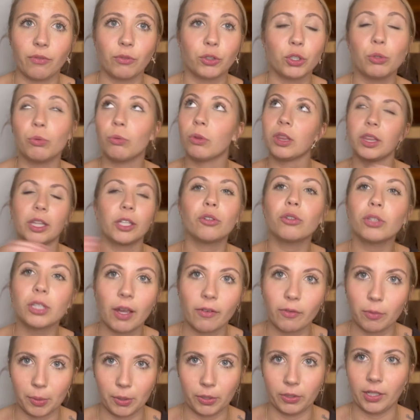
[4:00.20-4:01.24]
when you literally
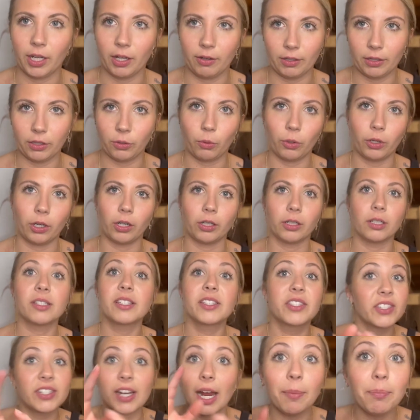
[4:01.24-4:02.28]
have a birthday around the corner.
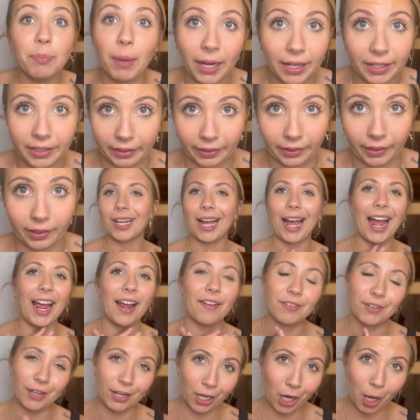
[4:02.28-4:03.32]
Stop buying things. I
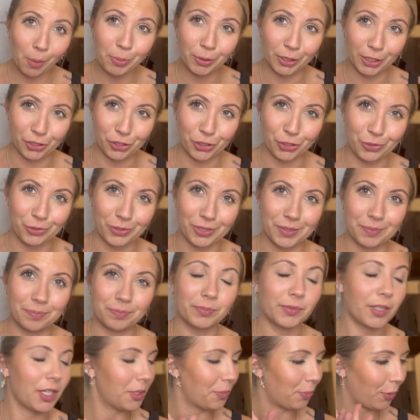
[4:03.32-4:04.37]
have a couple issues.
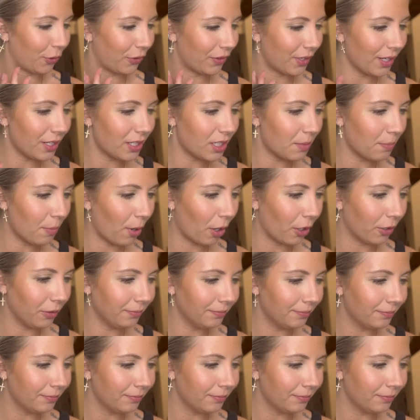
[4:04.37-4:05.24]
His birthday is tomorrow.